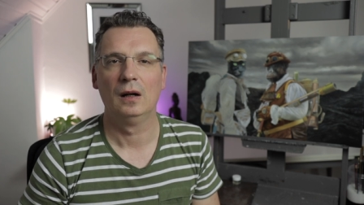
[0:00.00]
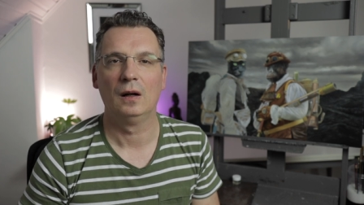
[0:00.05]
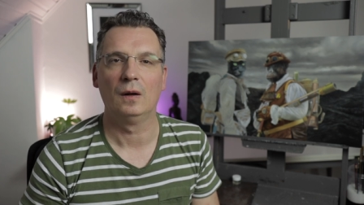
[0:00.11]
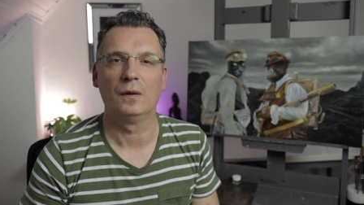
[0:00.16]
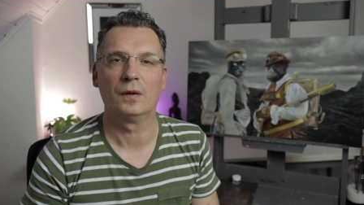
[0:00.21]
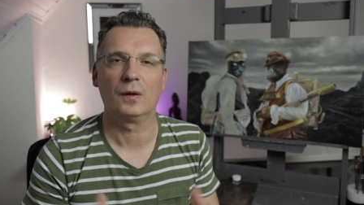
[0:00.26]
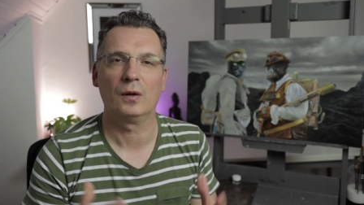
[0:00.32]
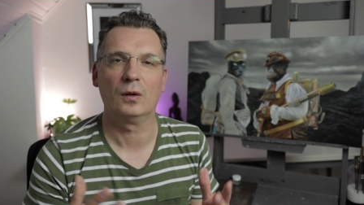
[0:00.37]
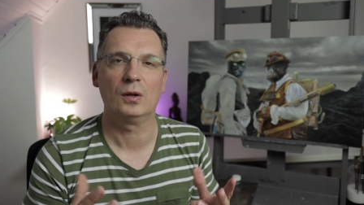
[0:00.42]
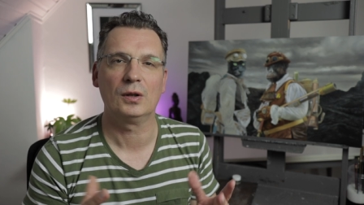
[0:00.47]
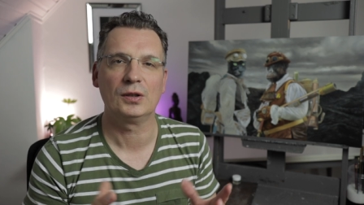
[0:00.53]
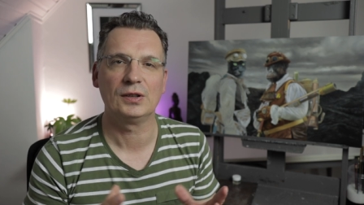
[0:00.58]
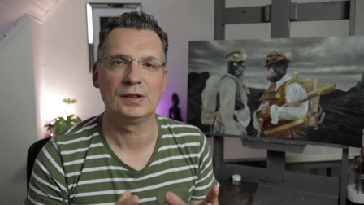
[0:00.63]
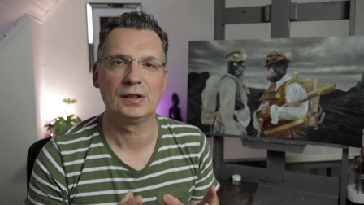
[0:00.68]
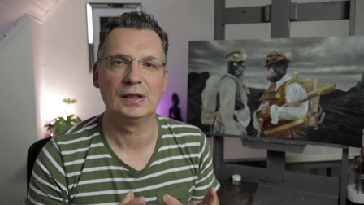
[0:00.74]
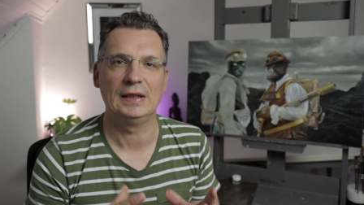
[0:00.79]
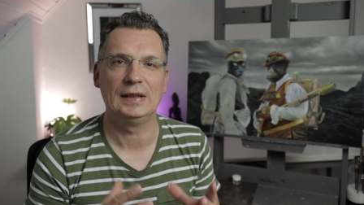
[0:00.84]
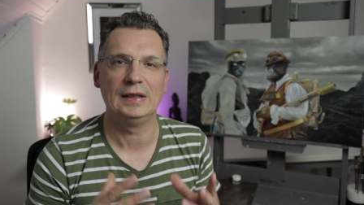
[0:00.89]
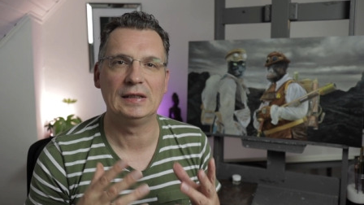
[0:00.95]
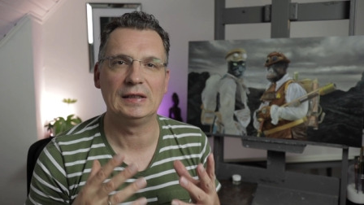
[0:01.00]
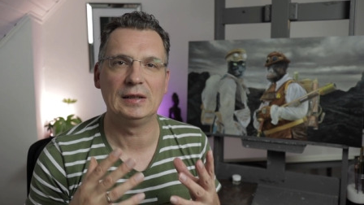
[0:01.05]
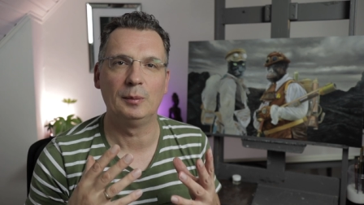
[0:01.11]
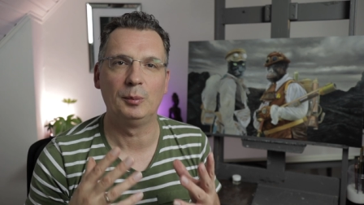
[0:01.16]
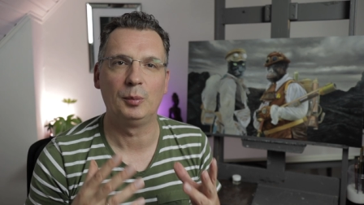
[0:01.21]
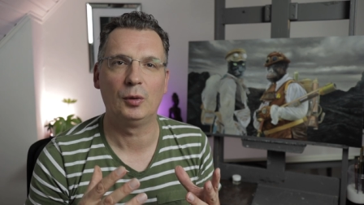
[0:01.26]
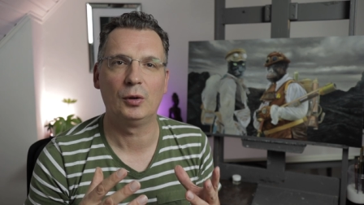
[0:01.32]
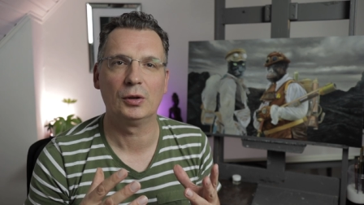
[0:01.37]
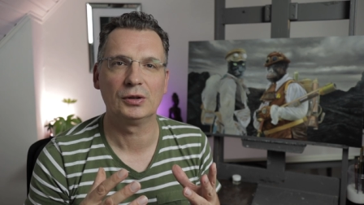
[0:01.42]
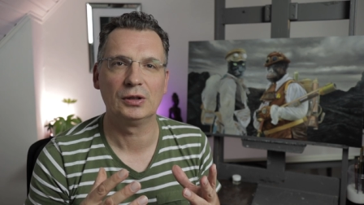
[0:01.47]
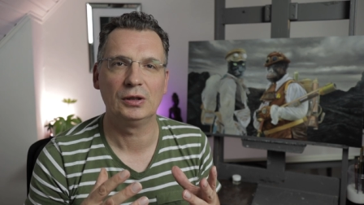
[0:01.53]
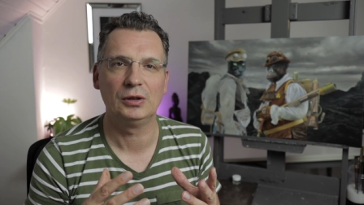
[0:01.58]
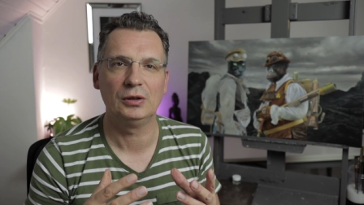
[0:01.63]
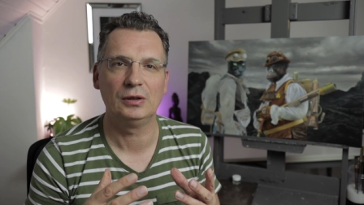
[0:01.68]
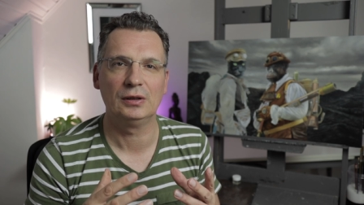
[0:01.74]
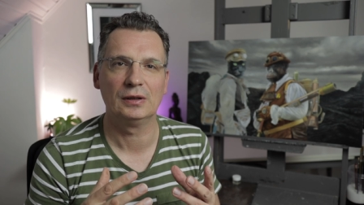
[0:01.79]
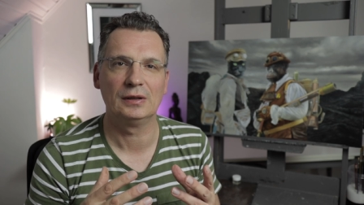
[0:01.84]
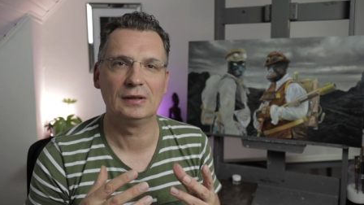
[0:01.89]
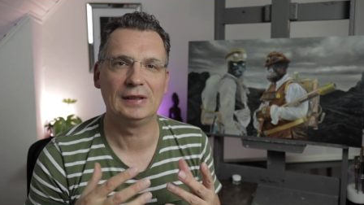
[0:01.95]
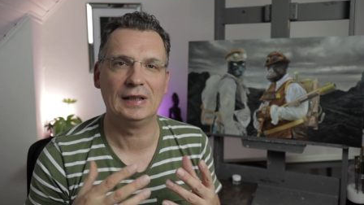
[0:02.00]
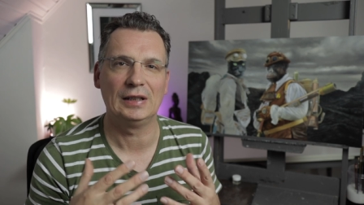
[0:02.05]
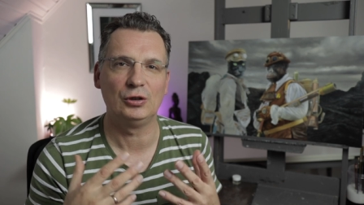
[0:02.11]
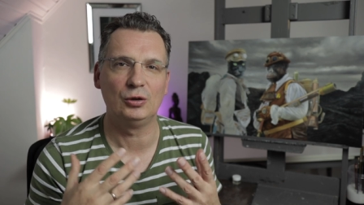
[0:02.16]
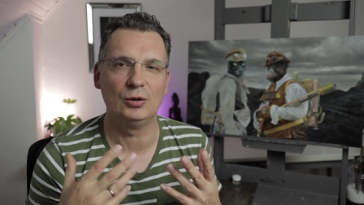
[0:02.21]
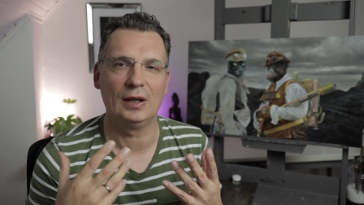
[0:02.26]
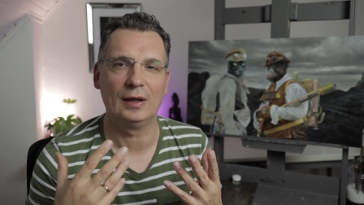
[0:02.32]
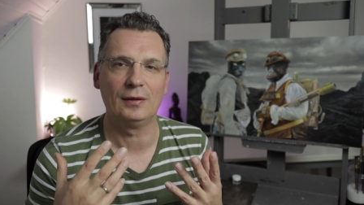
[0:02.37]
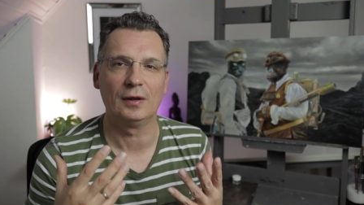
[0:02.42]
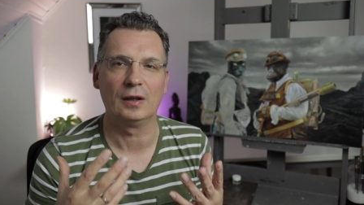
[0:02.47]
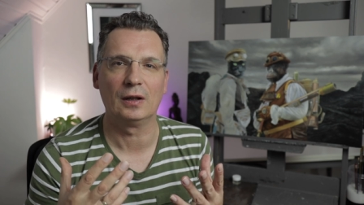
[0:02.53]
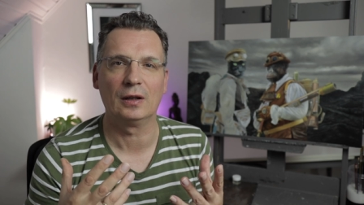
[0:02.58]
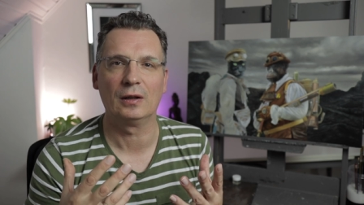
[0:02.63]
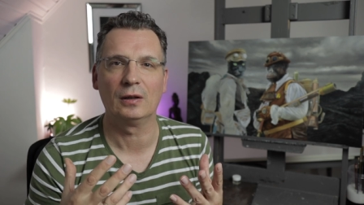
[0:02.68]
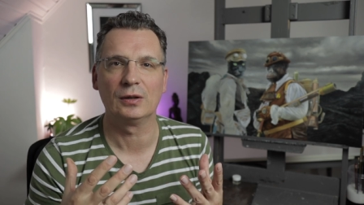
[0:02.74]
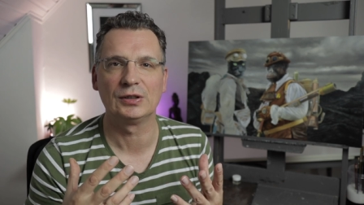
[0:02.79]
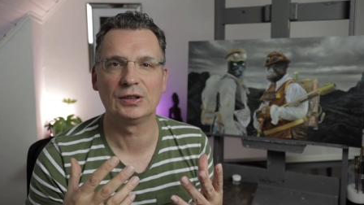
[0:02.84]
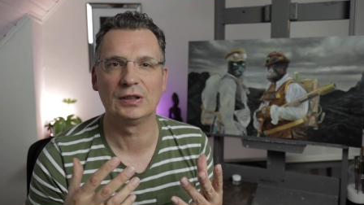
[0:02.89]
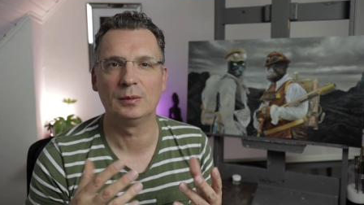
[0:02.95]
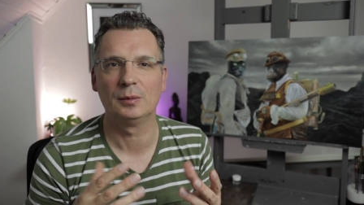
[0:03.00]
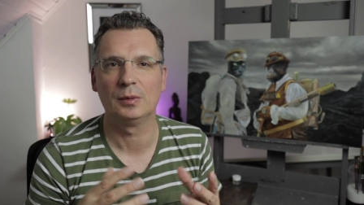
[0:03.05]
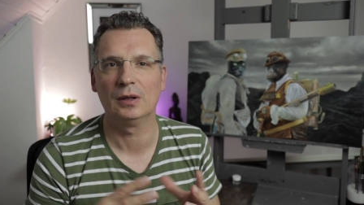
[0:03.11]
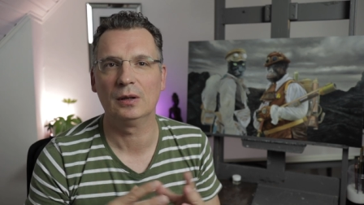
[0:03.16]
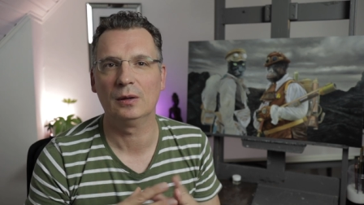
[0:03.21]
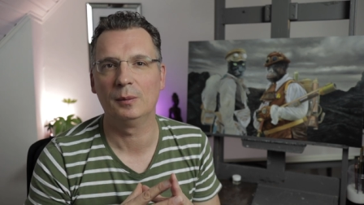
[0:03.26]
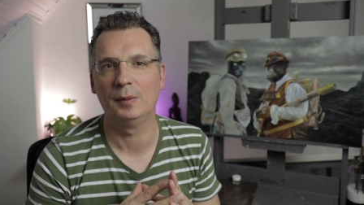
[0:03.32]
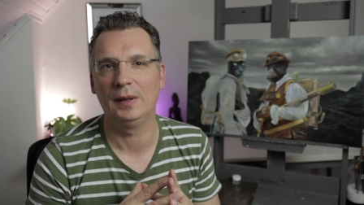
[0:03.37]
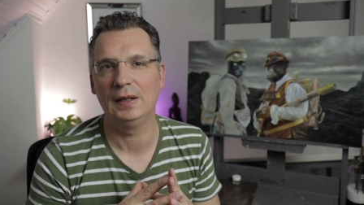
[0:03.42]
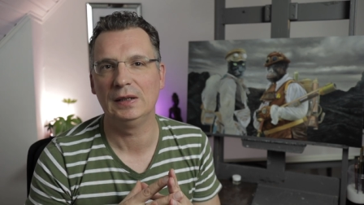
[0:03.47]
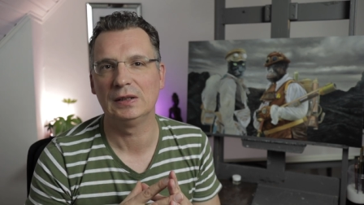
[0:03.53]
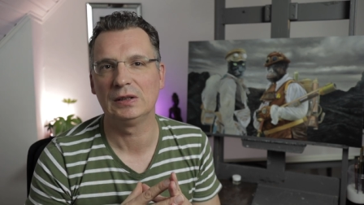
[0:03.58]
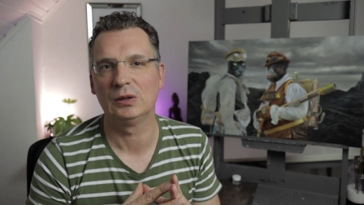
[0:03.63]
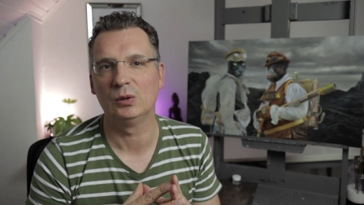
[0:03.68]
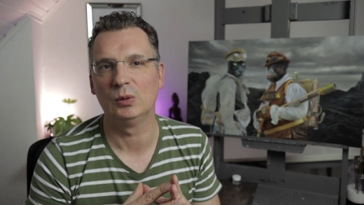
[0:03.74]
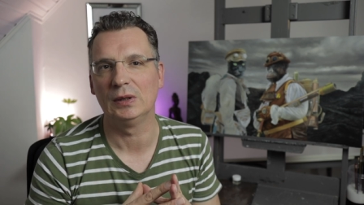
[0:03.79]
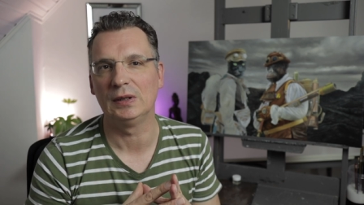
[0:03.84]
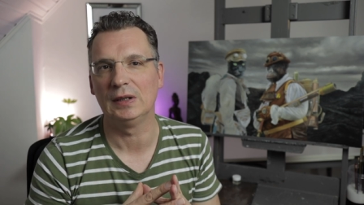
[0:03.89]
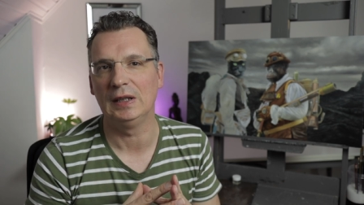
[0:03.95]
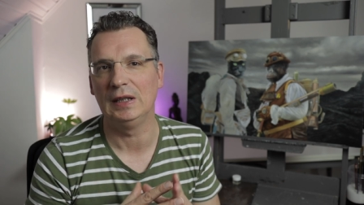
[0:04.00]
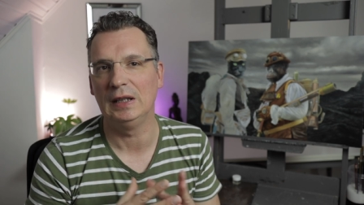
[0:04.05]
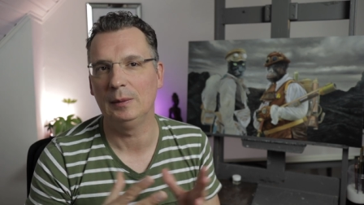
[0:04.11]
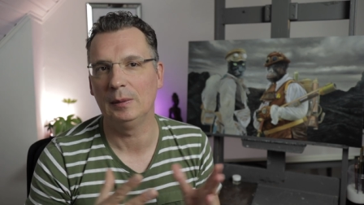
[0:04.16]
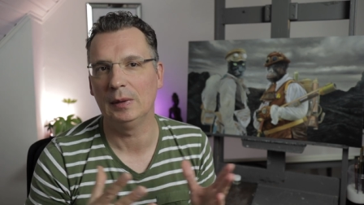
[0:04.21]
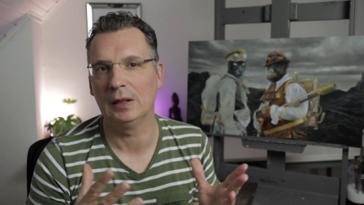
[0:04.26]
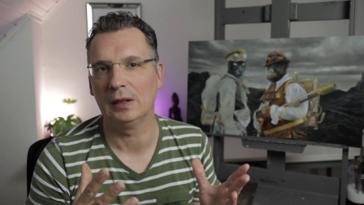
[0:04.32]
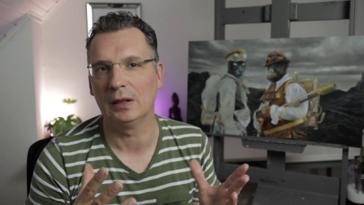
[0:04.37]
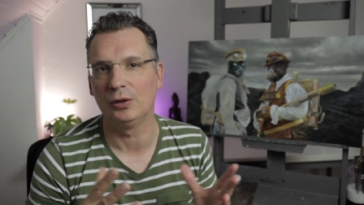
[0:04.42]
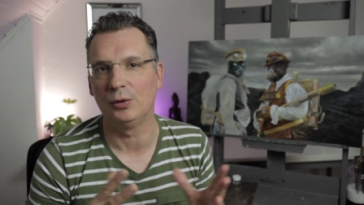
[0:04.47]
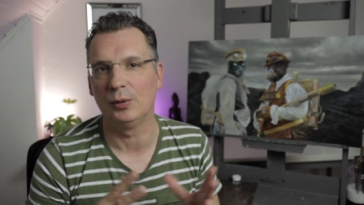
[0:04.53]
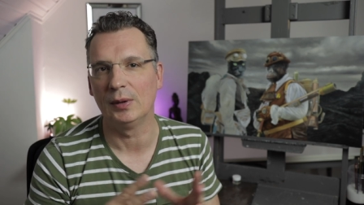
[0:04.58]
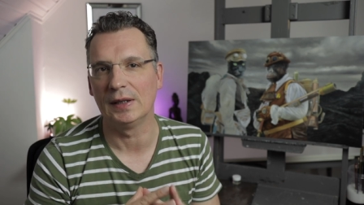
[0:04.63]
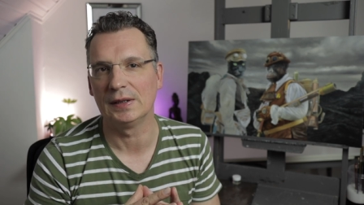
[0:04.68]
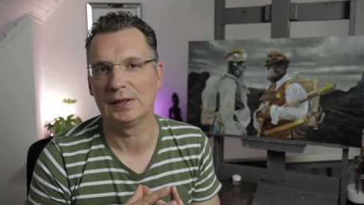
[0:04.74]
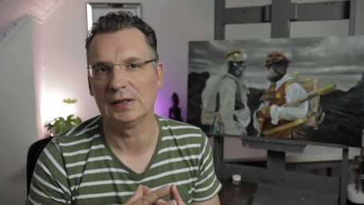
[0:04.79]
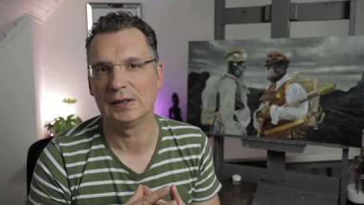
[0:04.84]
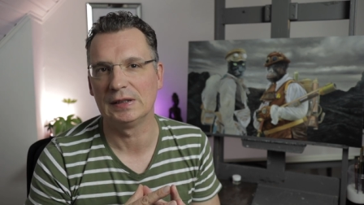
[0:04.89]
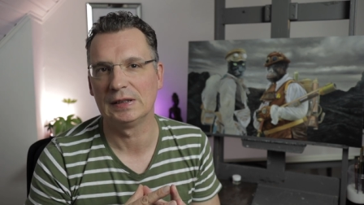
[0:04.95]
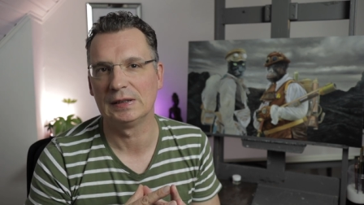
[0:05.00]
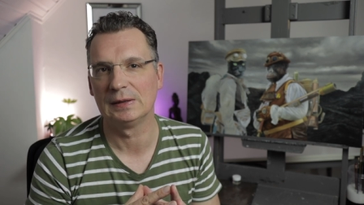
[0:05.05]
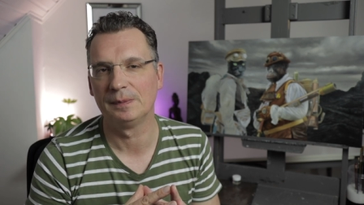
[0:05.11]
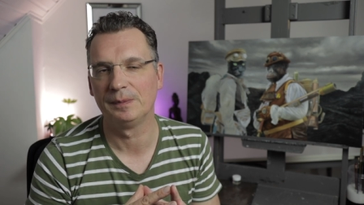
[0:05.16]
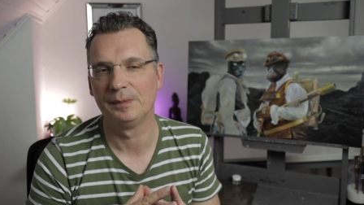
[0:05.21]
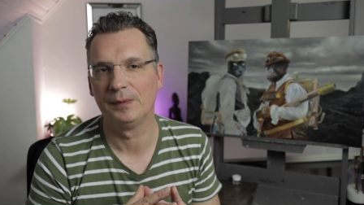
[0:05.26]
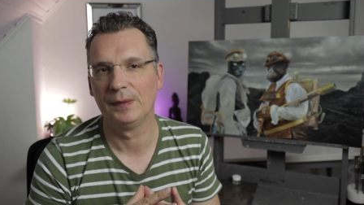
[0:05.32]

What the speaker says: Of course, it is important that you have a customer base with email addresses.